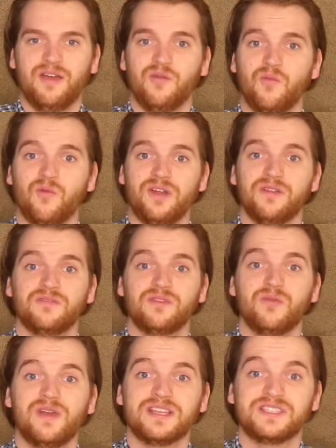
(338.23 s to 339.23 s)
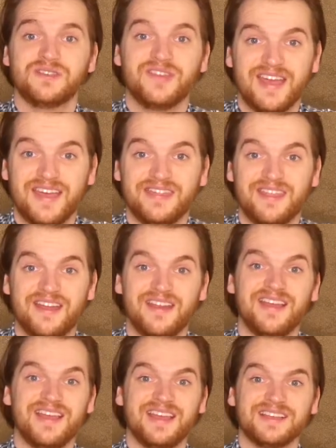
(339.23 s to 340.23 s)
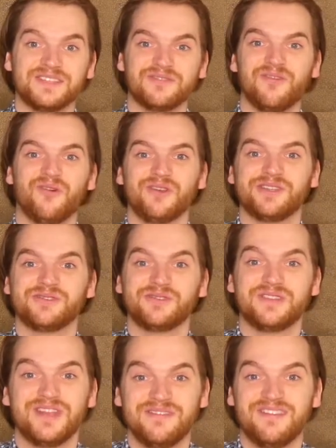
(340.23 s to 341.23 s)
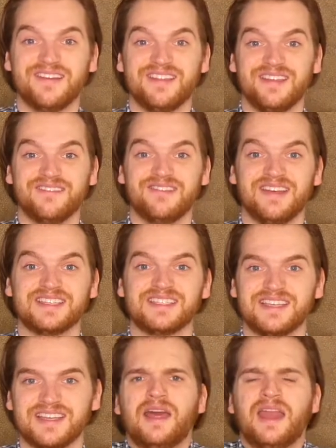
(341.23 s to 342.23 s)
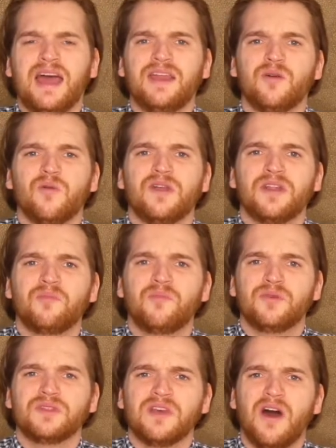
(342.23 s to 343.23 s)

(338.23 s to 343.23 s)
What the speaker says: And one of the ways to get there is of course through dividend investing. And I don't want to put